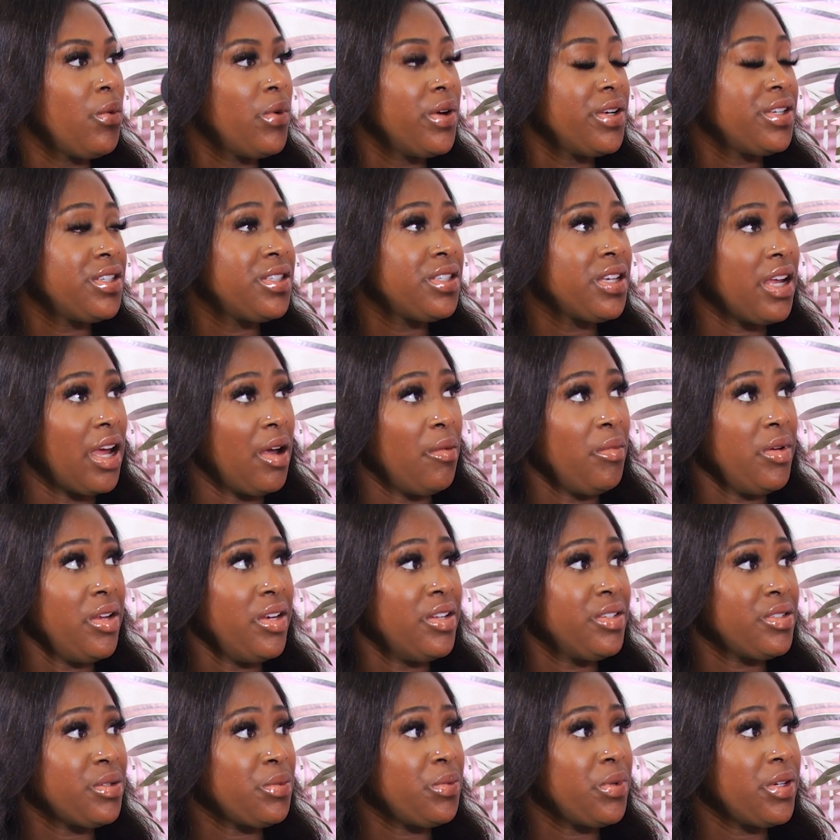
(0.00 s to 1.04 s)
which I
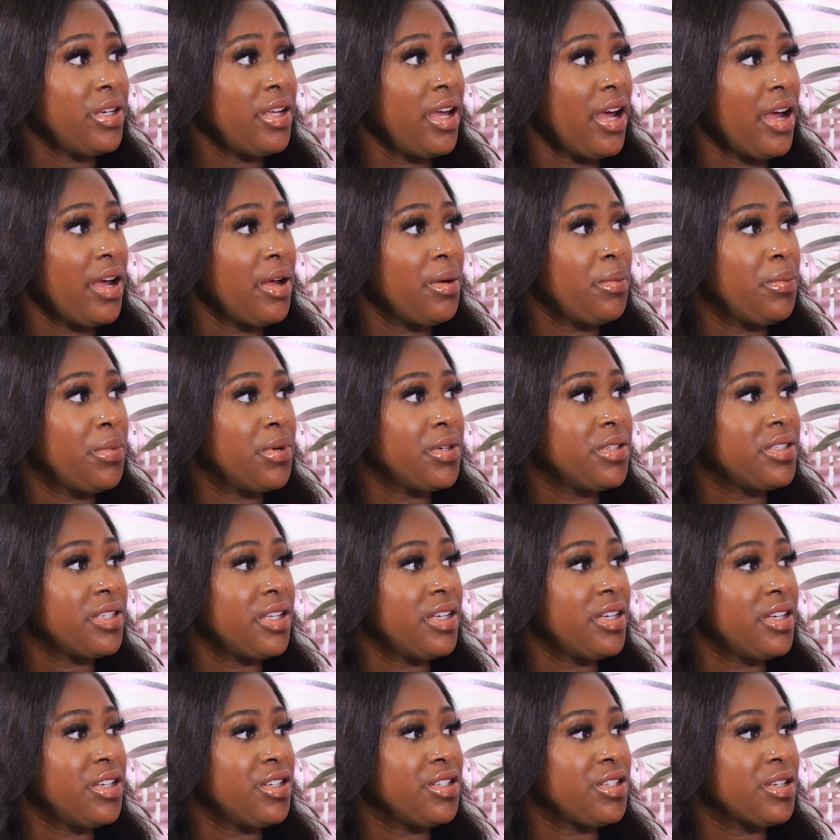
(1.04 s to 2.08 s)
mean is a pretty high
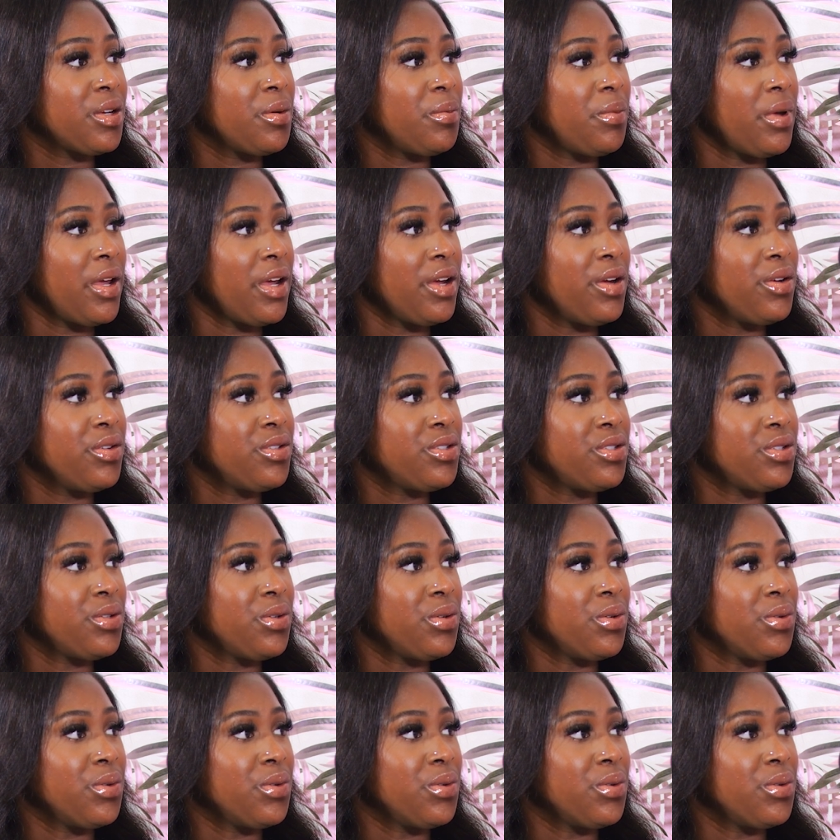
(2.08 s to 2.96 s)
percentage compared to,